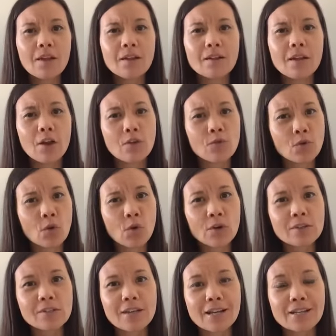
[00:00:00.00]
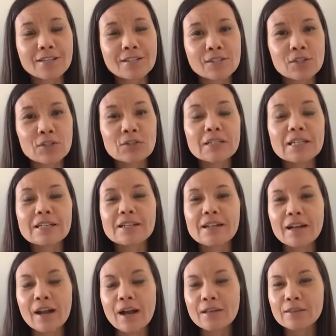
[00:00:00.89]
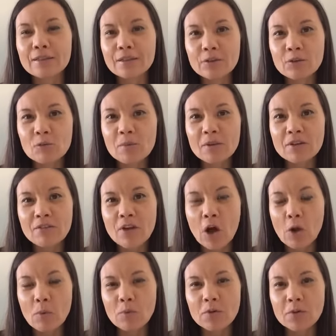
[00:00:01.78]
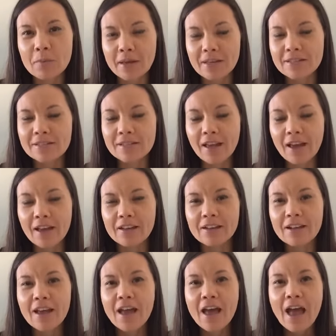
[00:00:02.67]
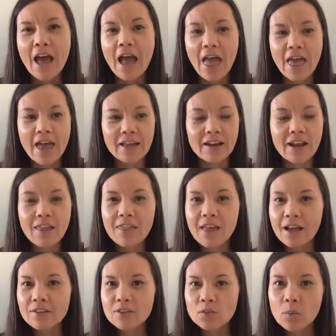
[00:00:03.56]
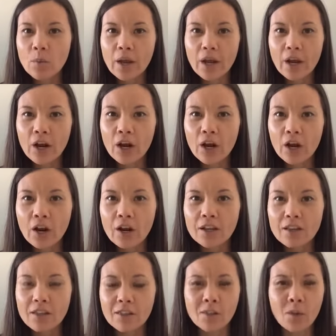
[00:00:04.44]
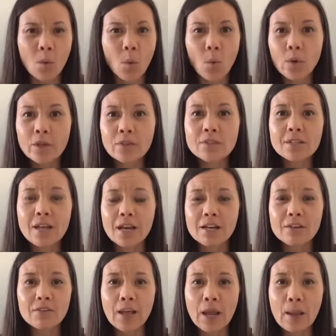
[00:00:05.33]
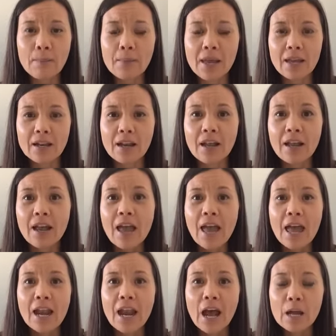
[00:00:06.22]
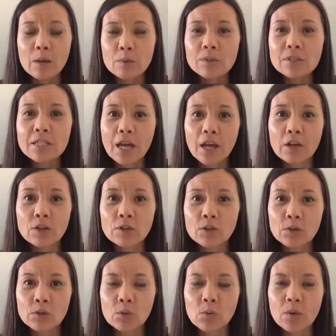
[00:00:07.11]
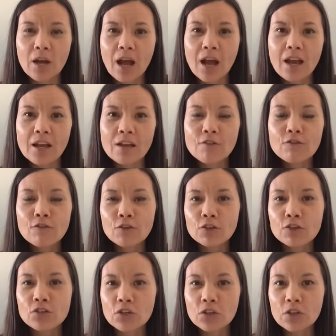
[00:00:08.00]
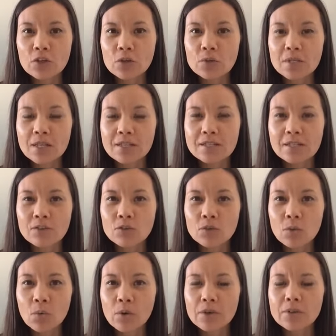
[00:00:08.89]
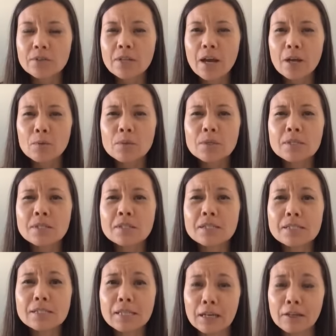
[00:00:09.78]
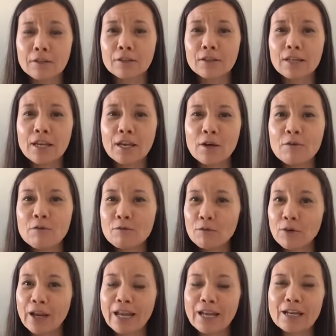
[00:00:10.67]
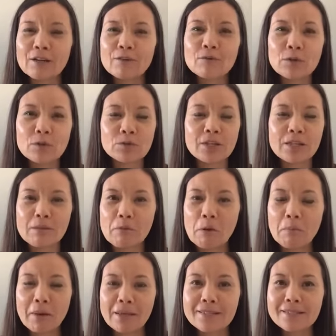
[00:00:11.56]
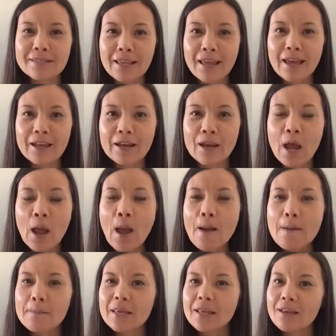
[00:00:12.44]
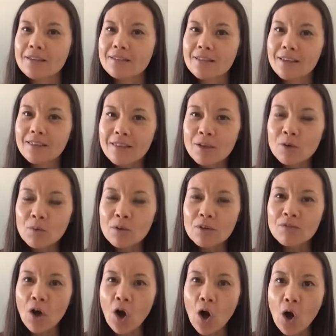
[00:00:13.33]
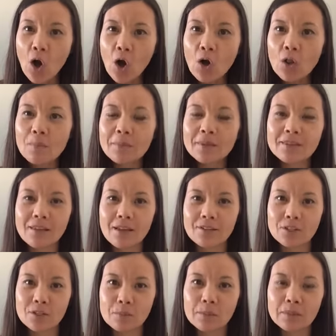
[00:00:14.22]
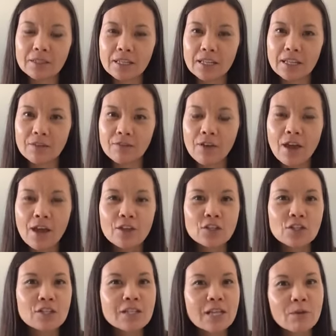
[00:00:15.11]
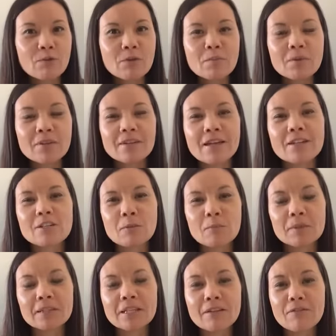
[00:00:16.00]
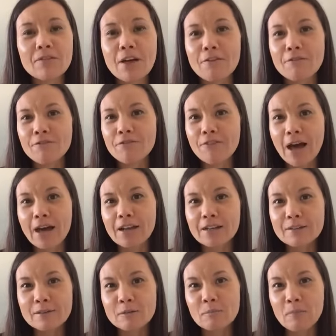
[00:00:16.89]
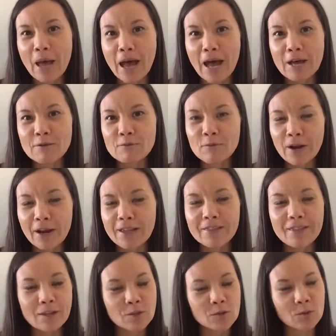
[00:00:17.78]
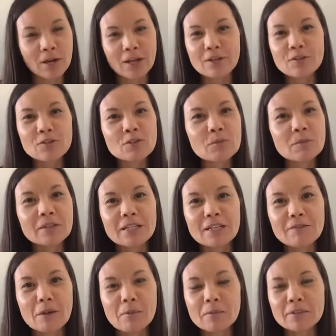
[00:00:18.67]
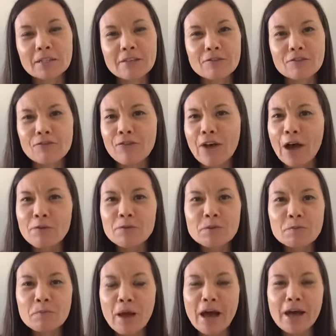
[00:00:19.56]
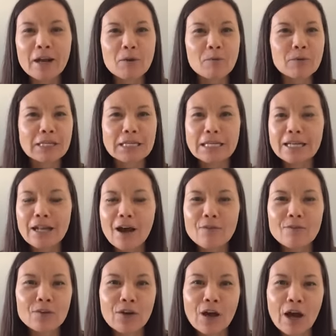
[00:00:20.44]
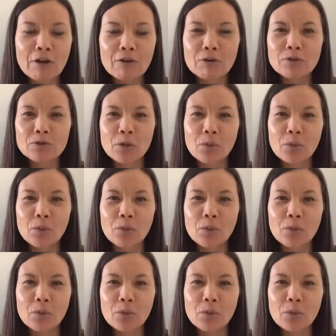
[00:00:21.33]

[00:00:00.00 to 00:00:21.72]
Now, of course, I still needed a little bit of help with my skin, and that's where the oils kind of came in. And I will tell you, when I first started using essential oils, I was deathly afraid of using them on my skin because I think we've all been led to believe, just like we've been led to believe that fat is bad, right? That's what I used to believe. I believed fat was bad. I wouldn't eat avocados.